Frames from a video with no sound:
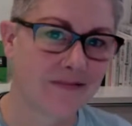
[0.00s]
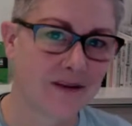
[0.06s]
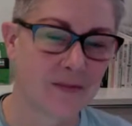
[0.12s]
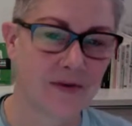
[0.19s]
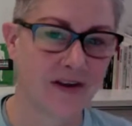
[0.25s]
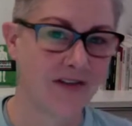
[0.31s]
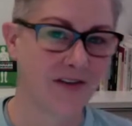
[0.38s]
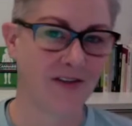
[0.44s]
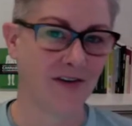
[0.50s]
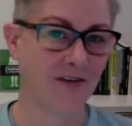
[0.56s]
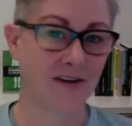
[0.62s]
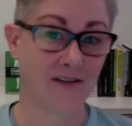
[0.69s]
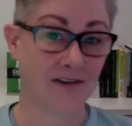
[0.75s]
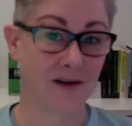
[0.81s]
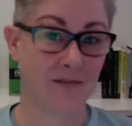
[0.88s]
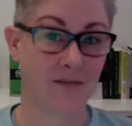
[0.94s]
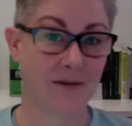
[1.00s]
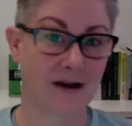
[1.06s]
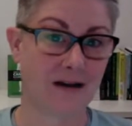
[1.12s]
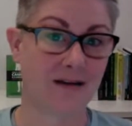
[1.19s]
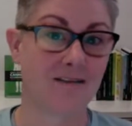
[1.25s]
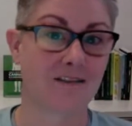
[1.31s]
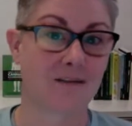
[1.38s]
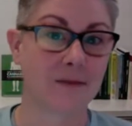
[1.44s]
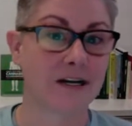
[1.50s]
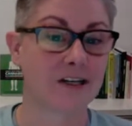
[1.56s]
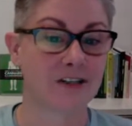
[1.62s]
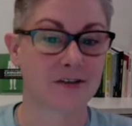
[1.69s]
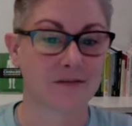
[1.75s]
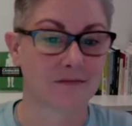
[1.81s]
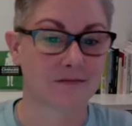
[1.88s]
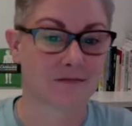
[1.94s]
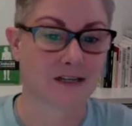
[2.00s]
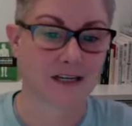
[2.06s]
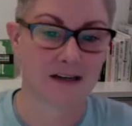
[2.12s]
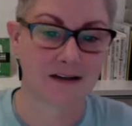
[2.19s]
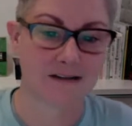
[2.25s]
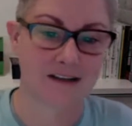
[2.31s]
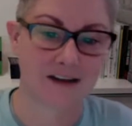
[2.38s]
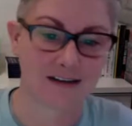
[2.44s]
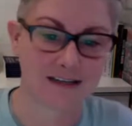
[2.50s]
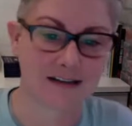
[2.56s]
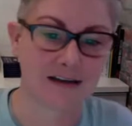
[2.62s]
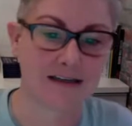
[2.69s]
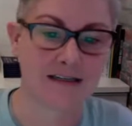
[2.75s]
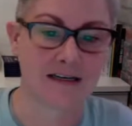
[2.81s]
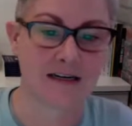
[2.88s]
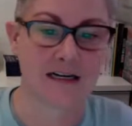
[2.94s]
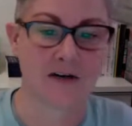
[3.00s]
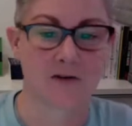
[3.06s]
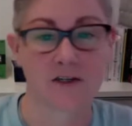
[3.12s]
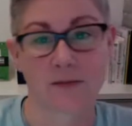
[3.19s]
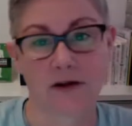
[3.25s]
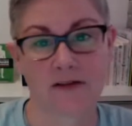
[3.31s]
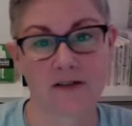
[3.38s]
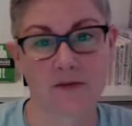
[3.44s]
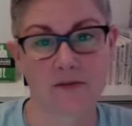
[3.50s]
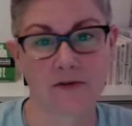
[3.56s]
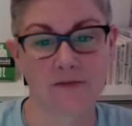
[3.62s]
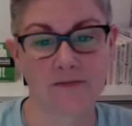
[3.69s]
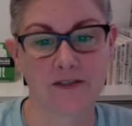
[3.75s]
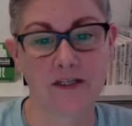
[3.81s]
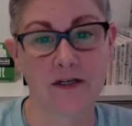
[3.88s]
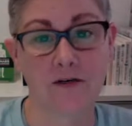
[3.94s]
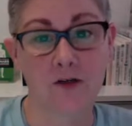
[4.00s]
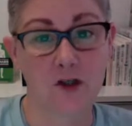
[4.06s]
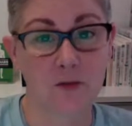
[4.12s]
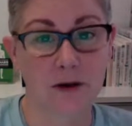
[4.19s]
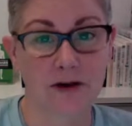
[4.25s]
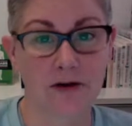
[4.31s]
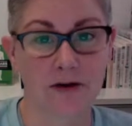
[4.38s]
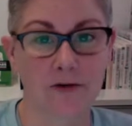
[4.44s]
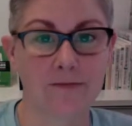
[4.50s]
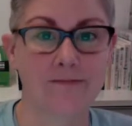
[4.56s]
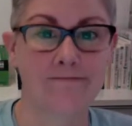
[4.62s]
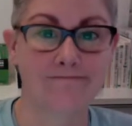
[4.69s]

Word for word: But they're giving bad information, and that's lazy and irresponsible. So do better.